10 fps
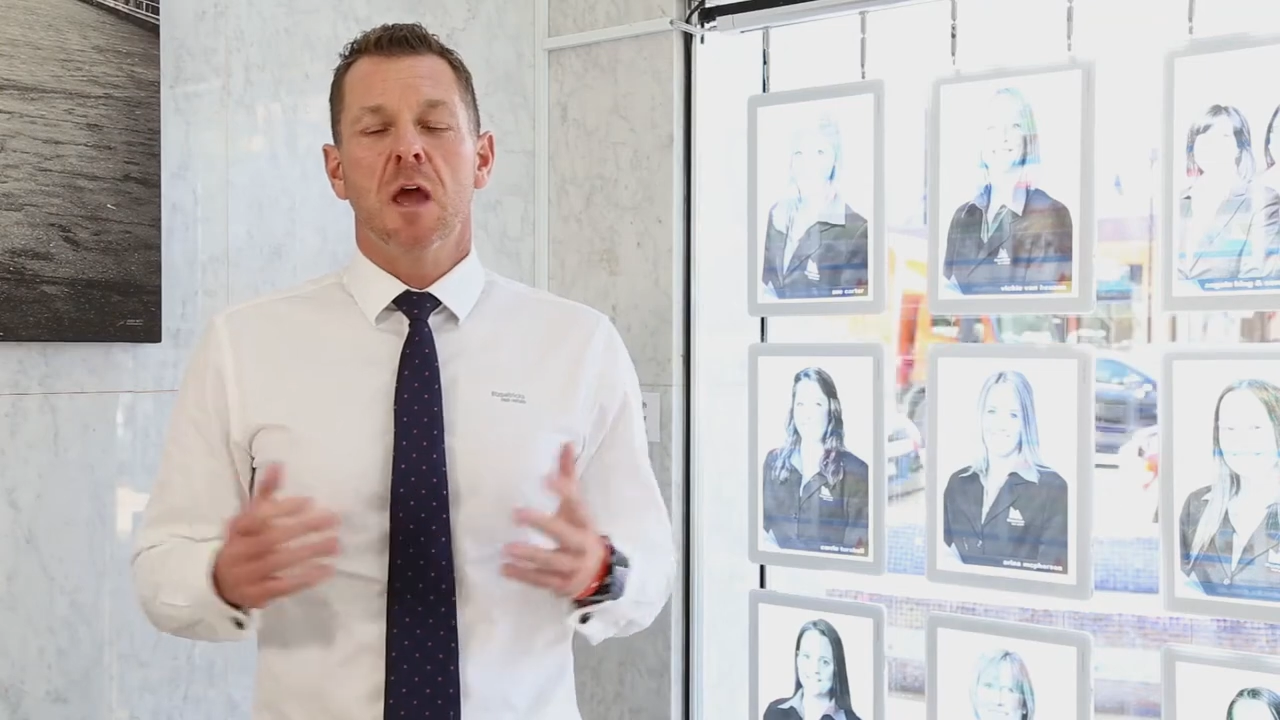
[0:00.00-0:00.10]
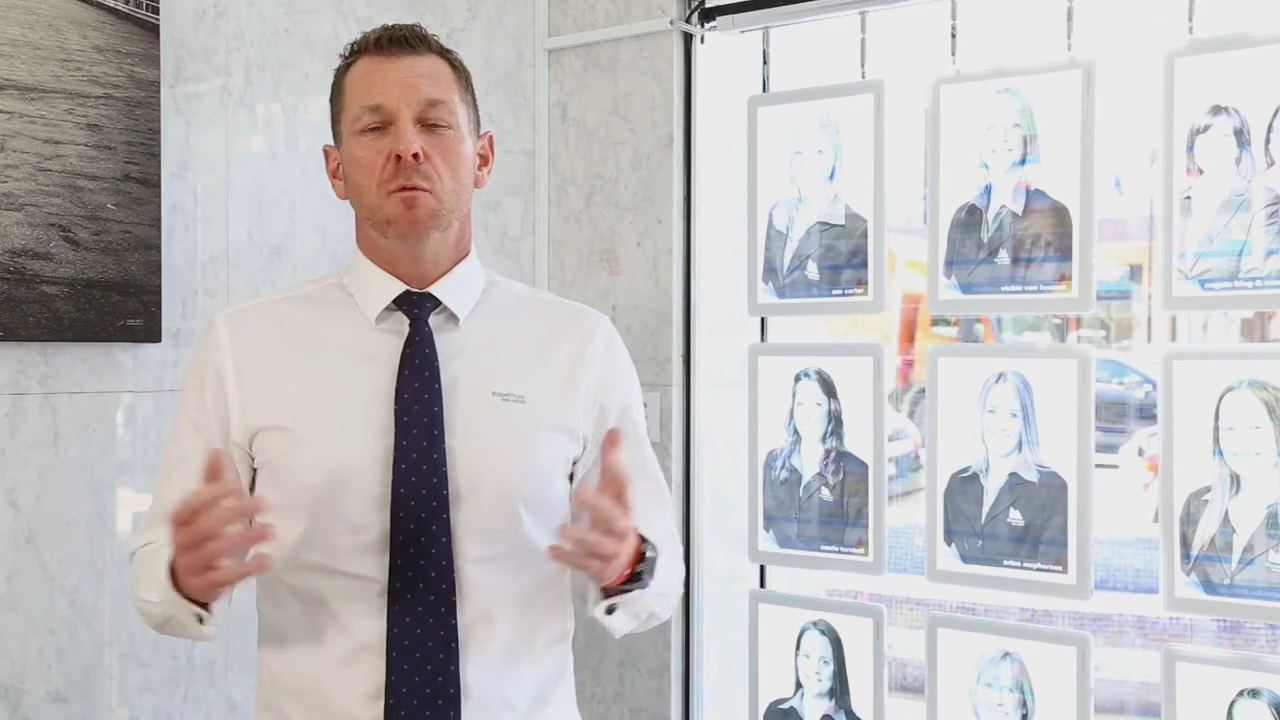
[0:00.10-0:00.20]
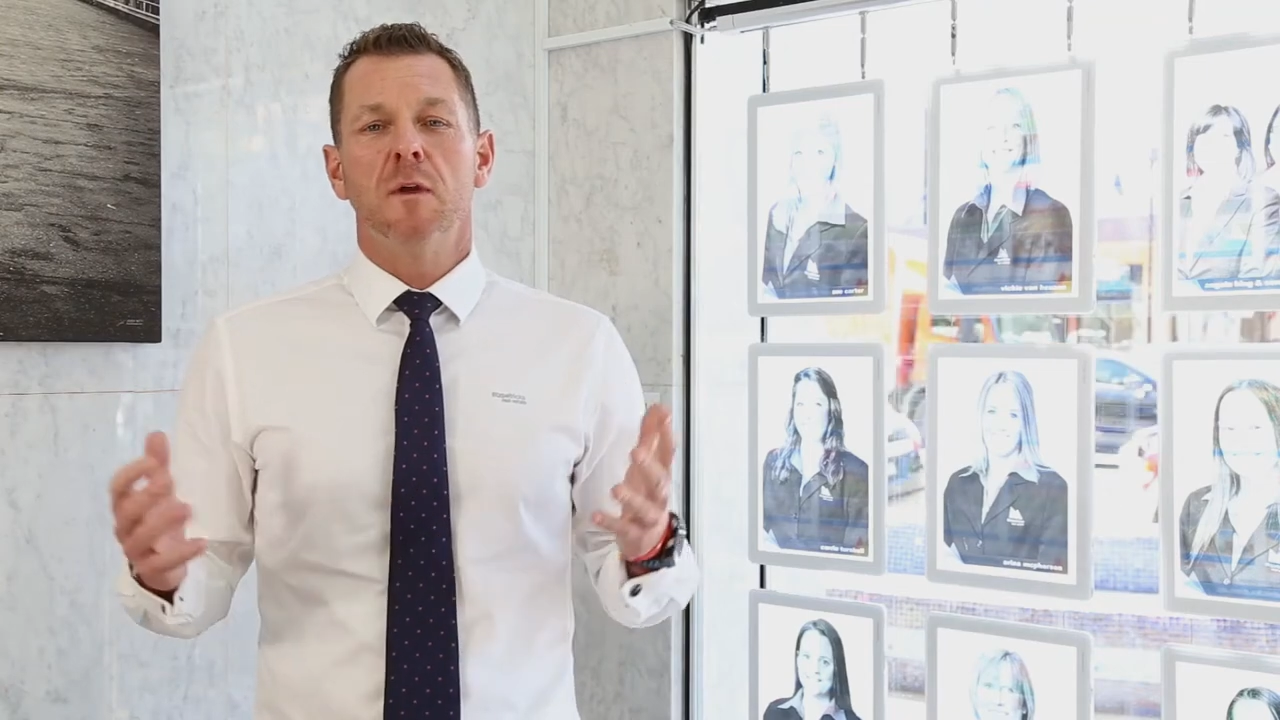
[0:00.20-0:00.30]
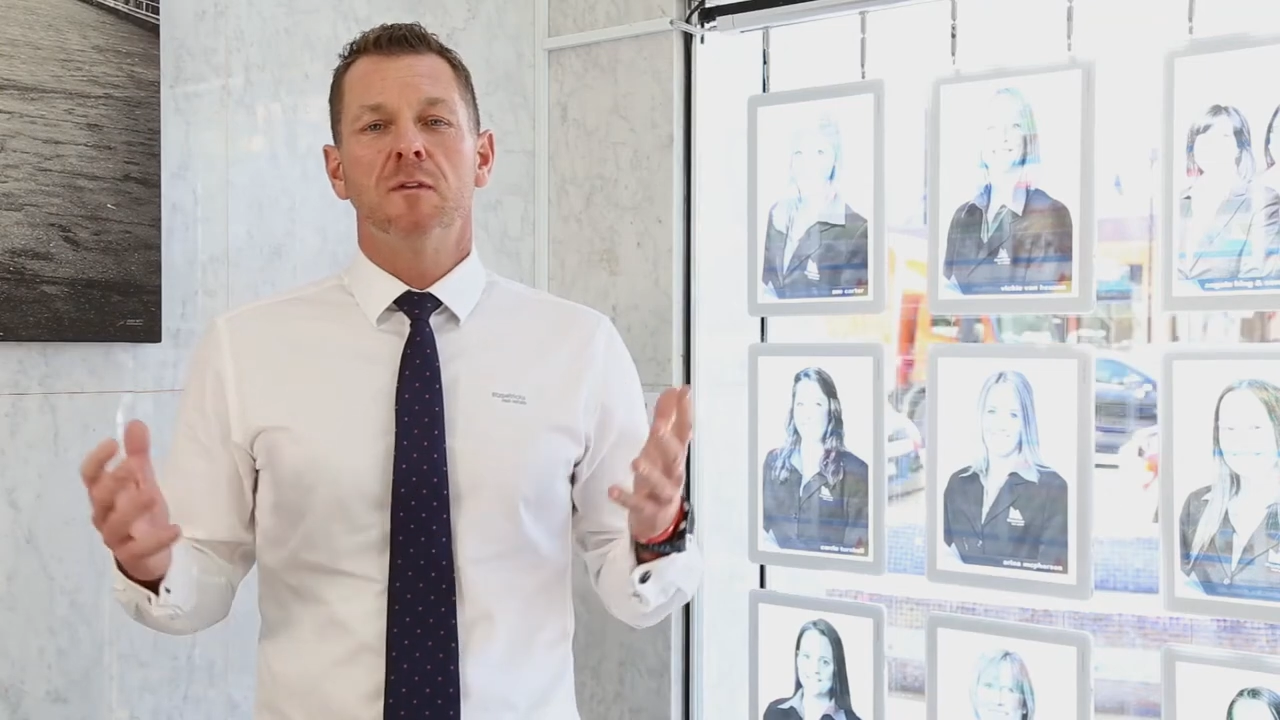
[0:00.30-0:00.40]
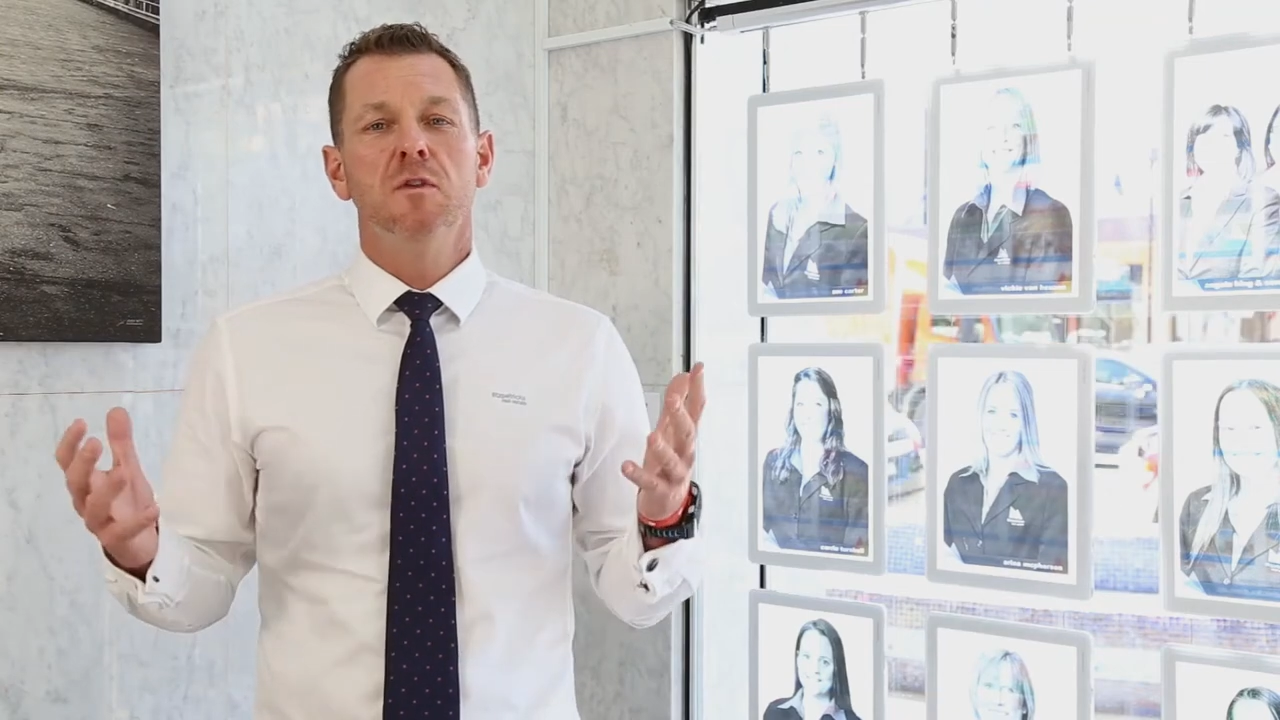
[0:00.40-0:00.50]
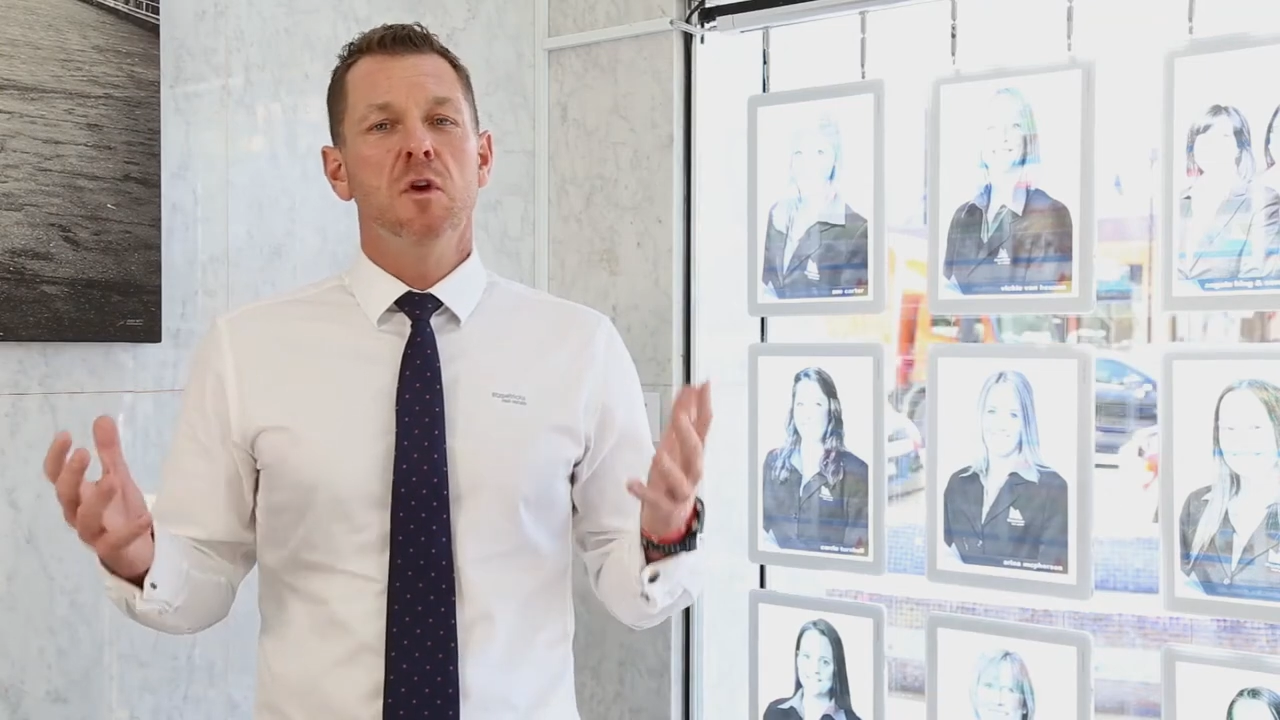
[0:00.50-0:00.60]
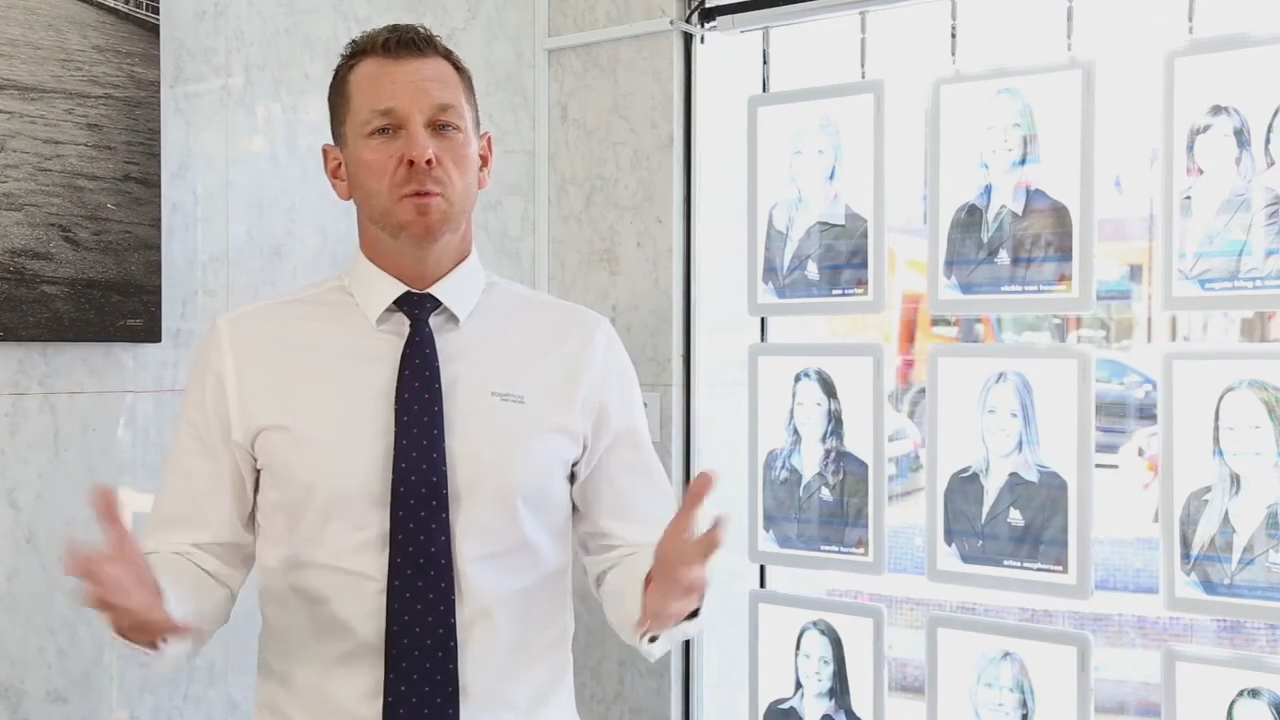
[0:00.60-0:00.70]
With new